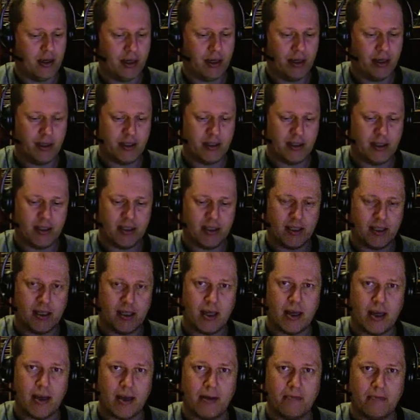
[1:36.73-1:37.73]
it's
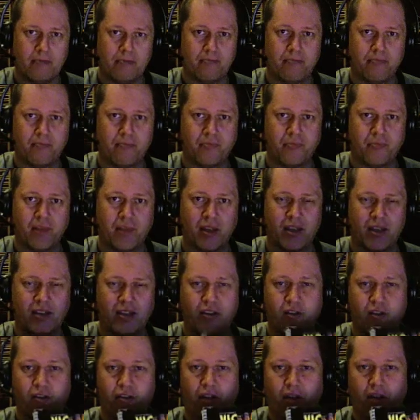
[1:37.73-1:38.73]

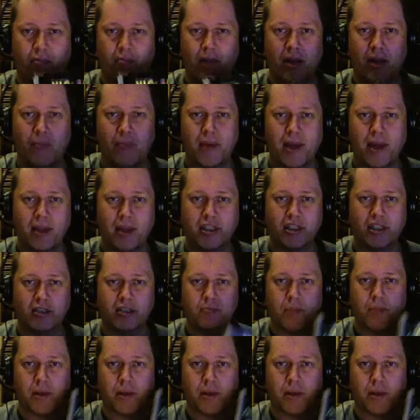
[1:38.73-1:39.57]
not that many pages,